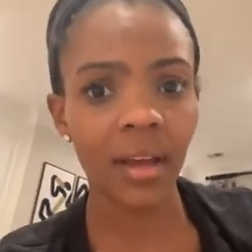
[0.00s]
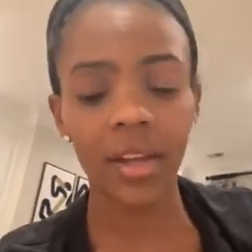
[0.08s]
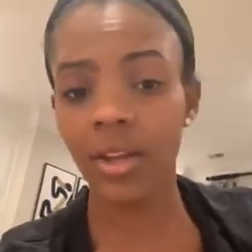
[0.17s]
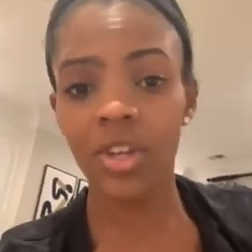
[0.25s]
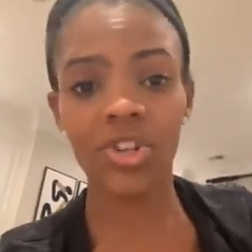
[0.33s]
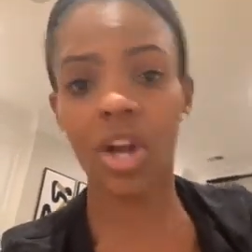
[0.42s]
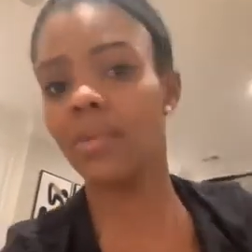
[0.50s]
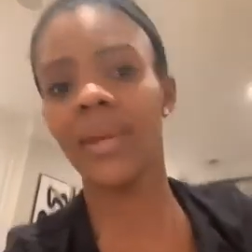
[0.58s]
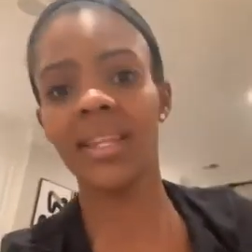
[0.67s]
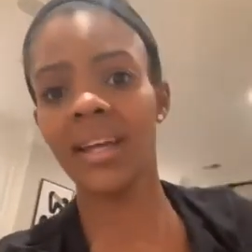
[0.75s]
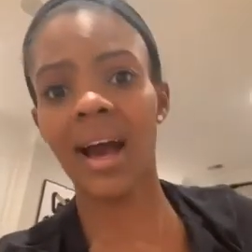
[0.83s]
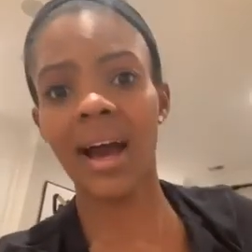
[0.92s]

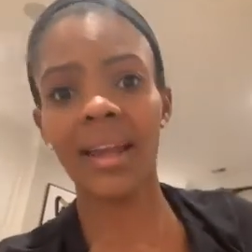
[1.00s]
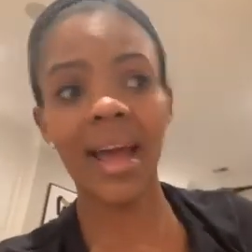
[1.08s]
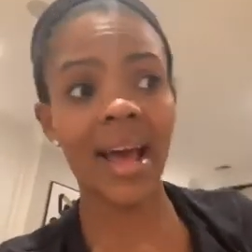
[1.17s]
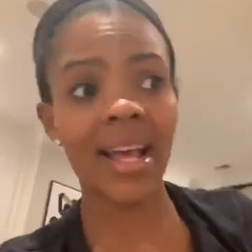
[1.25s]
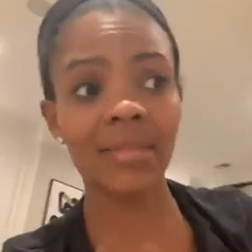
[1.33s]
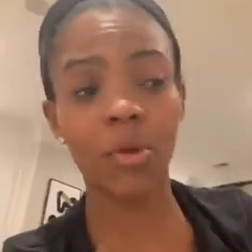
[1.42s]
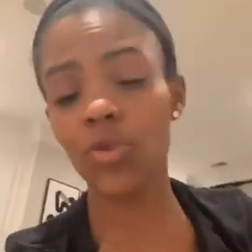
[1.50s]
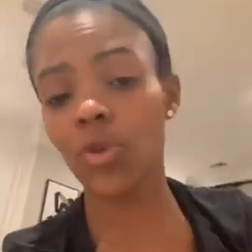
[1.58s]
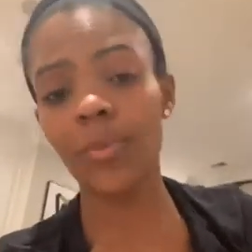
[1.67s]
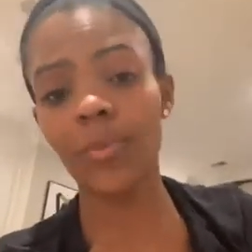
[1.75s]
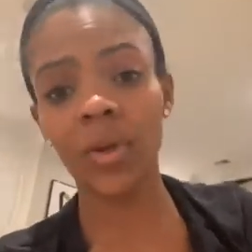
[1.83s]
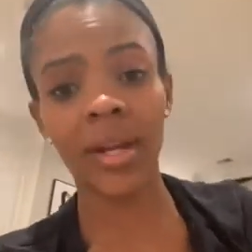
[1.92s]
Charlemagne the God has multiple
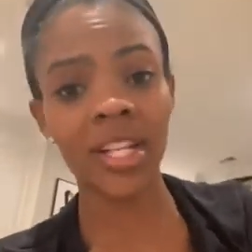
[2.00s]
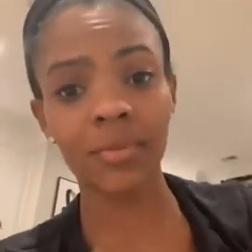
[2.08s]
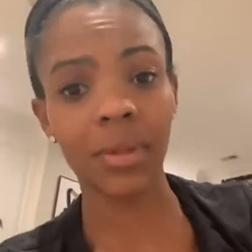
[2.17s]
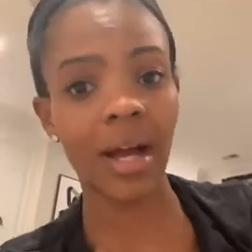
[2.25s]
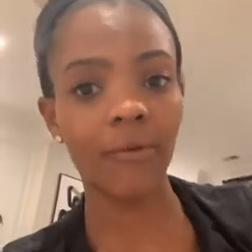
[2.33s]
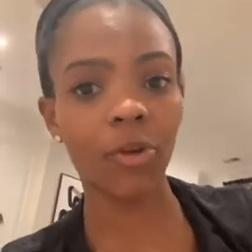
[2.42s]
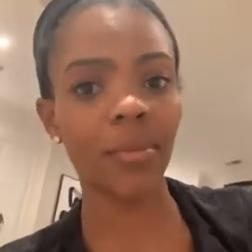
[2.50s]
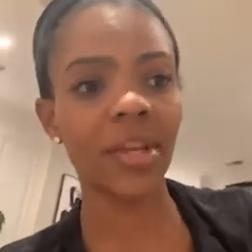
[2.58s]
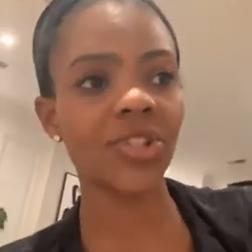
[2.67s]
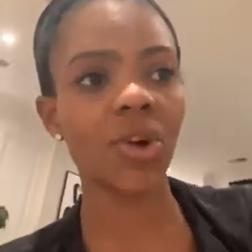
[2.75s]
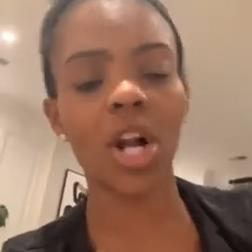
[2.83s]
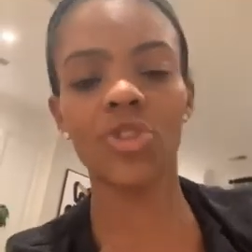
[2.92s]
people on his platform. He's
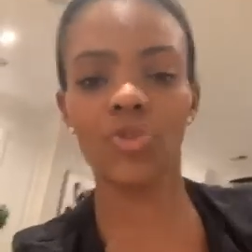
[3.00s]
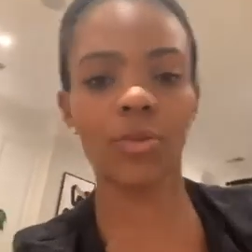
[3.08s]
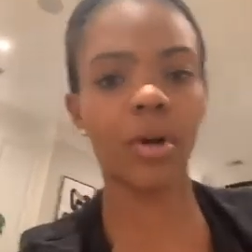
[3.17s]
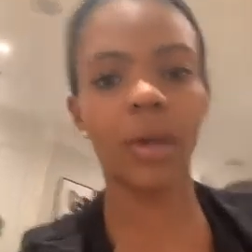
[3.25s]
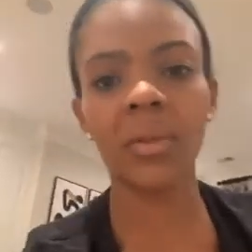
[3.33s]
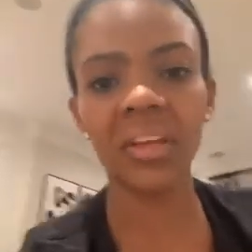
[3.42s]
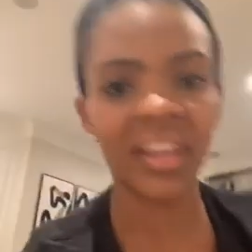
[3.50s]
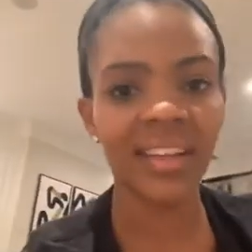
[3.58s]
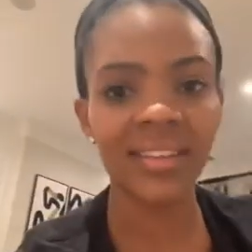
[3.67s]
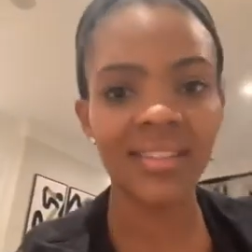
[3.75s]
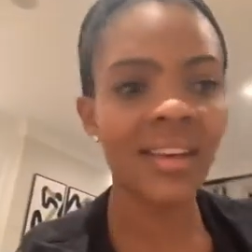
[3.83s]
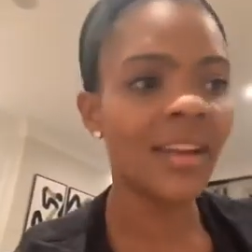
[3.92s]
talked to
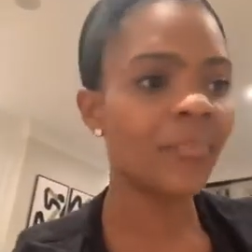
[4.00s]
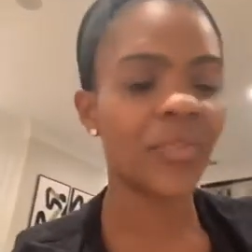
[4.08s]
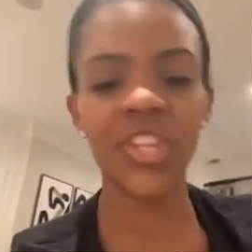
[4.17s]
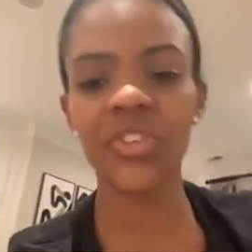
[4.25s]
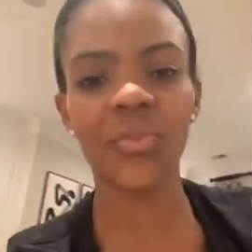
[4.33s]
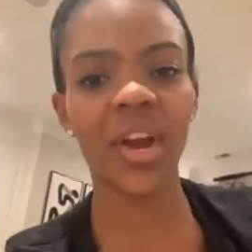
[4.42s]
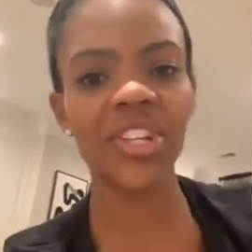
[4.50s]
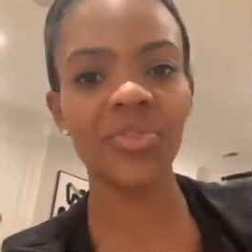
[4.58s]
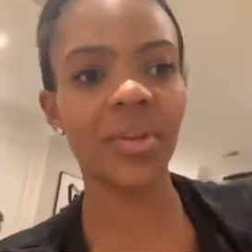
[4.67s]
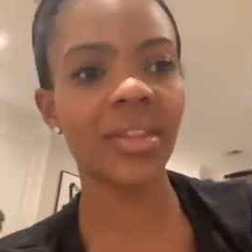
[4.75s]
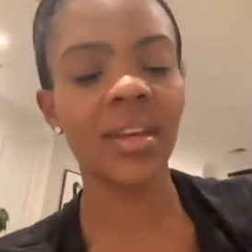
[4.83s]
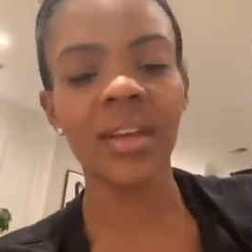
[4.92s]
Republicans. He's friends
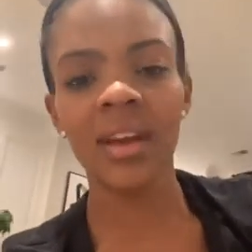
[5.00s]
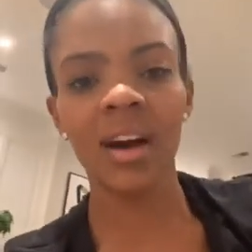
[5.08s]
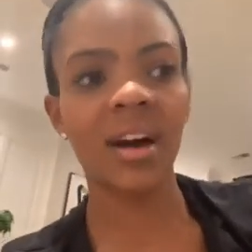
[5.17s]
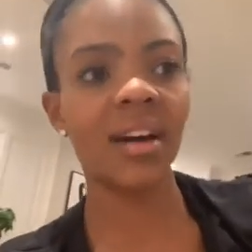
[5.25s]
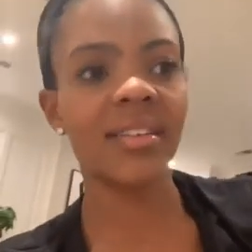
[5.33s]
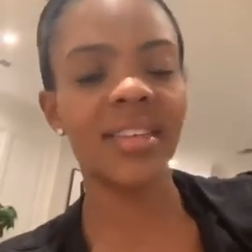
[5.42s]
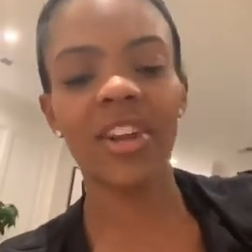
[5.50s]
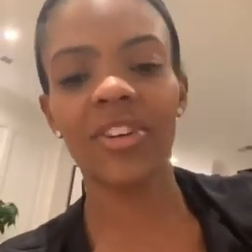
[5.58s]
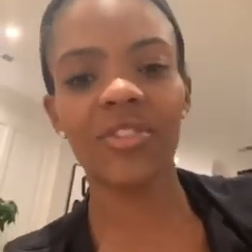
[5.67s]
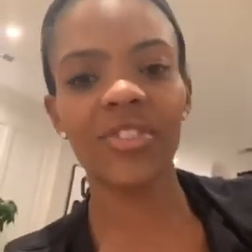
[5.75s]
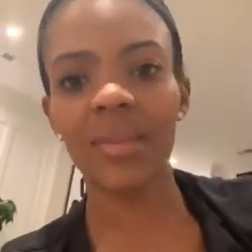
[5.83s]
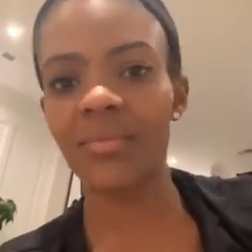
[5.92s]
with Senator
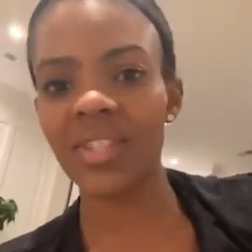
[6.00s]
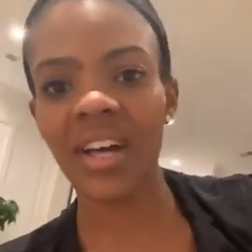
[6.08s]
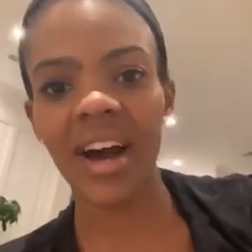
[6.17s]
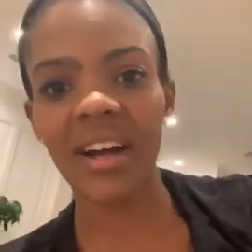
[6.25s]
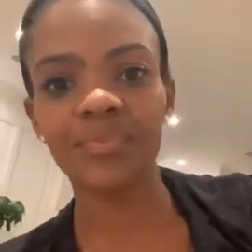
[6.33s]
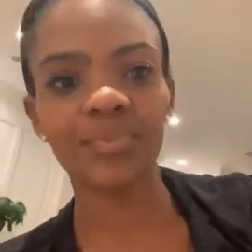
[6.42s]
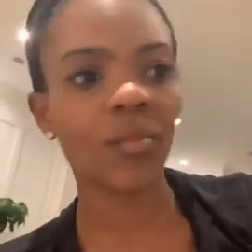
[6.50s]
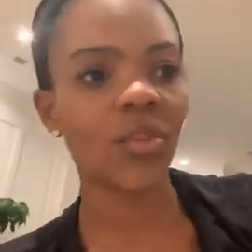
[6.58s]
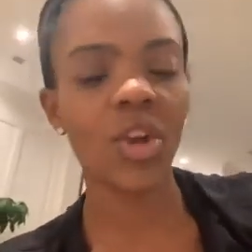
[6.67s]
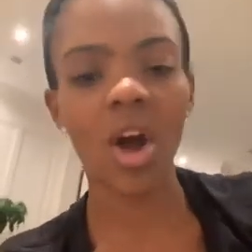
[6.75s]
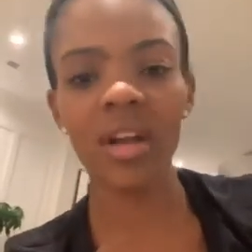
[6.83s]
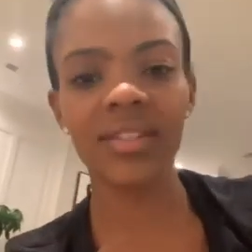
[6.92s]
Tim Scott,
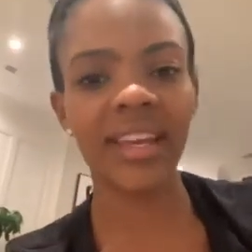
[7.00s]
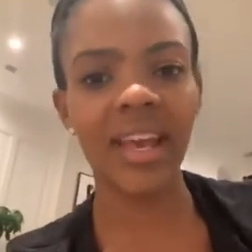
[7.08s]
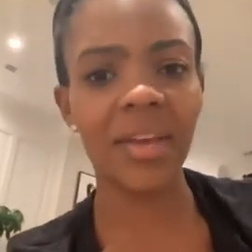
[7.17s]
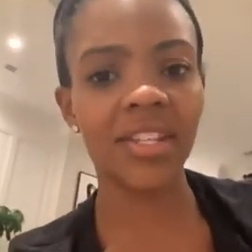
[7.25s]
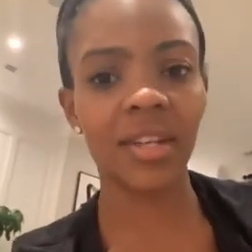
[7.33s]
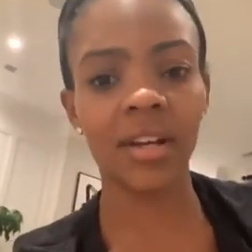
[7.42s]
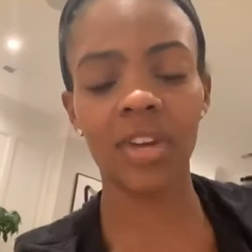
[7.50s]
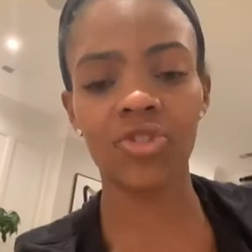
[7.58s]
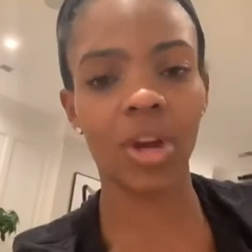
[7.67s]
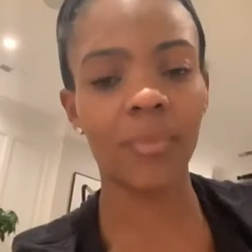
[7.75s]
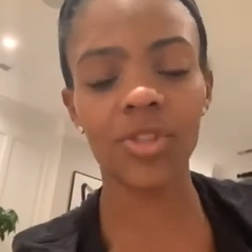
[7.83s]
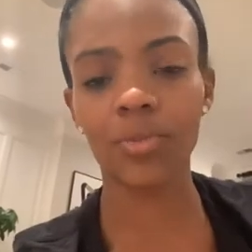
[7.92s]
talks to him. He's a
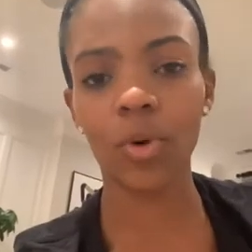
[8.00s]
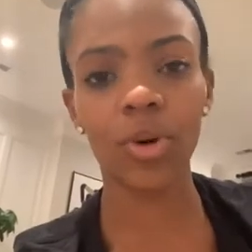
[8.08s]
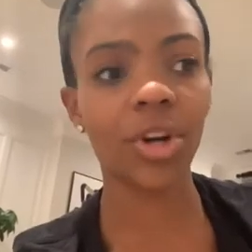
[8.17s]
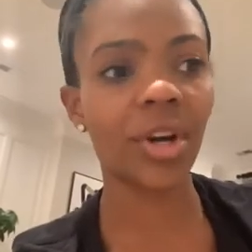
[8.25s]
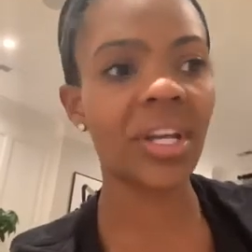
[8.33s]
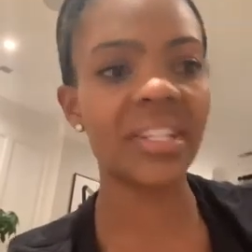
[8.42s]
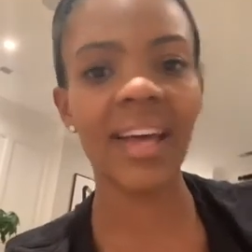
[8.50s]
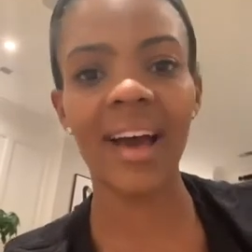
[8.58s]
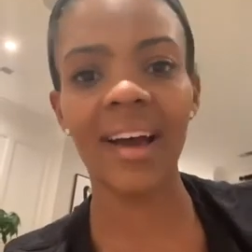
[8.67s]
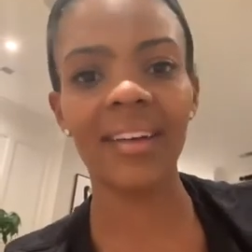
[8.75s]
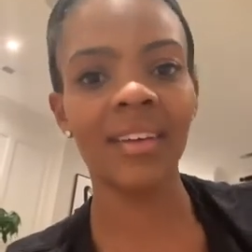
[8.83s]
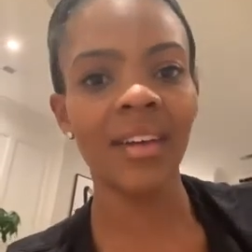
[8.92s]
Trump supporter. He's
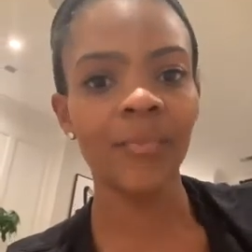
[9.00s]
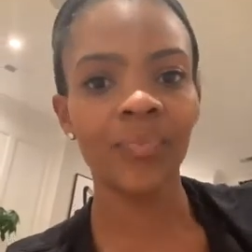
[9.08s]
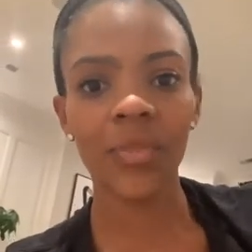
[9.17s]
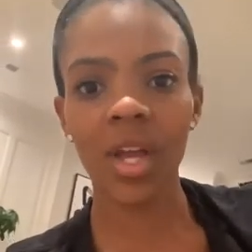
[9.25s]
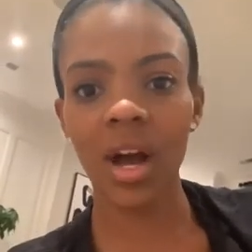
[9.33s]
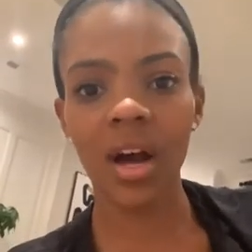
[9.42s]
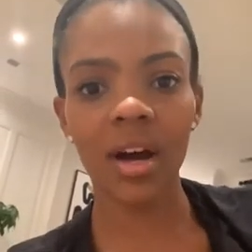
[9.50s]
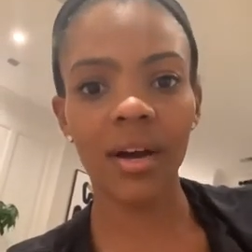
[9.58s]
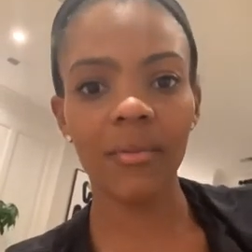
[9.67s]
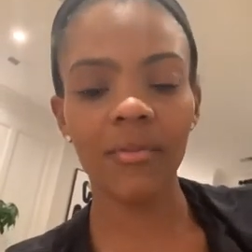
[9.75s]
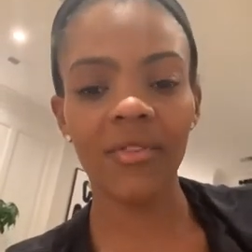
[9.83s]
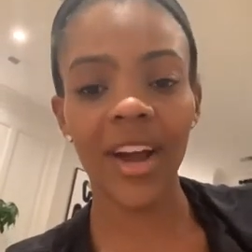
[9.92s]
had
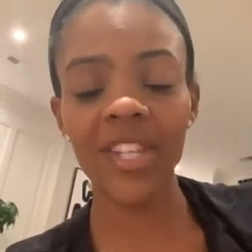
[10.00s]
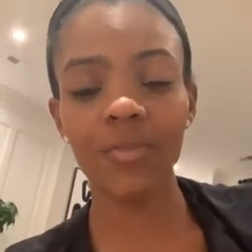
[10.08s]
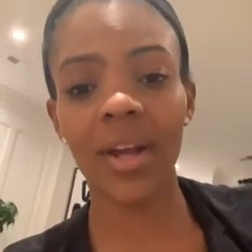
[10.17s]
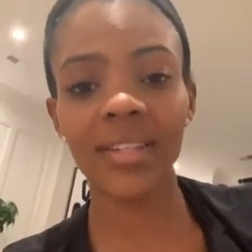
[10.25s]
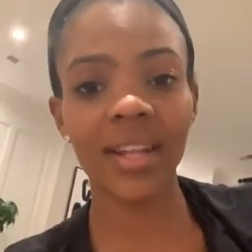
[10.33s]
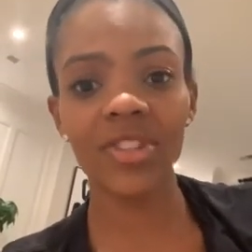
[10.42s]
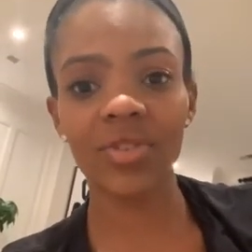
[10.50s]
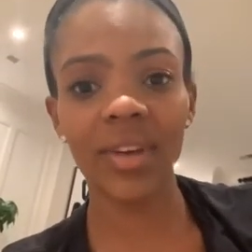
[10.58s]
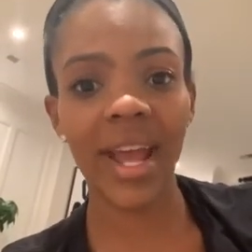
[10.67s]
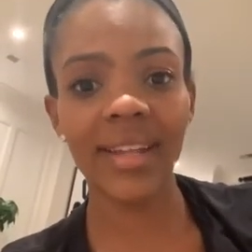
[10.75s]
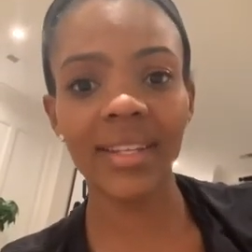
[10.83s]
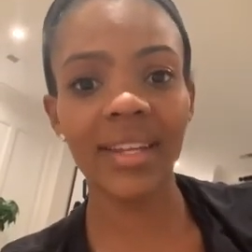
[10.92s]
presidential
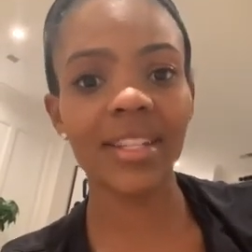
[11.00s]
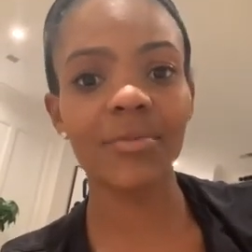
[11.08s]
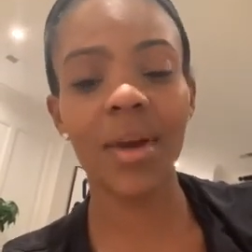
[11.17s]
candidates